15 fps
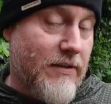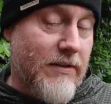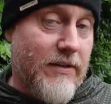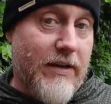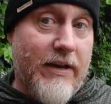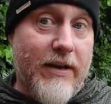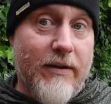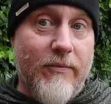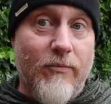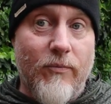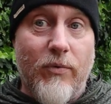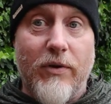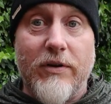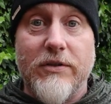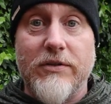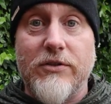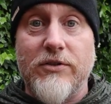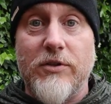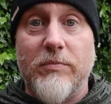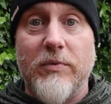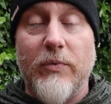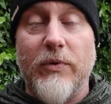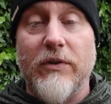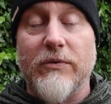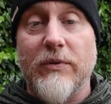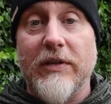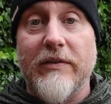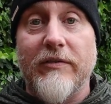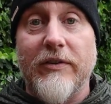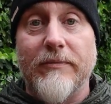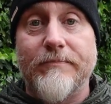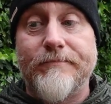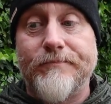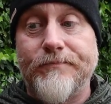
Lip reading: Yeah, what a stupid world we live in.